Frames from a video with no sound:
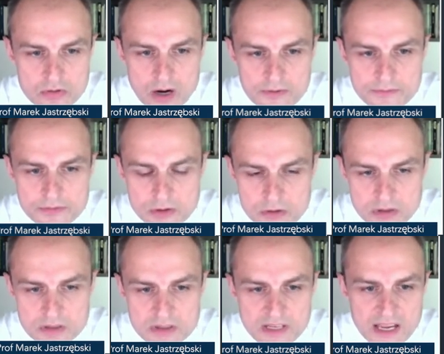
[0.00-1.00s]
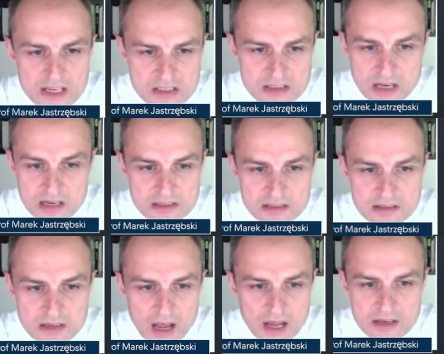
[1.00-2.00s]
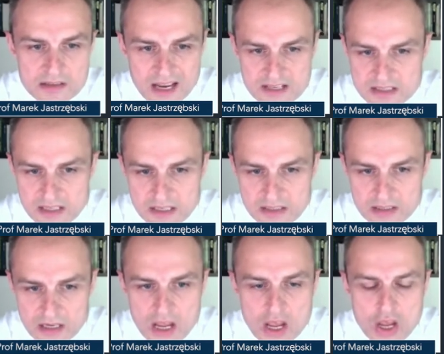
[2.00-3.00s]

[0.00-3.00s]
do a few rotation and, and that's it.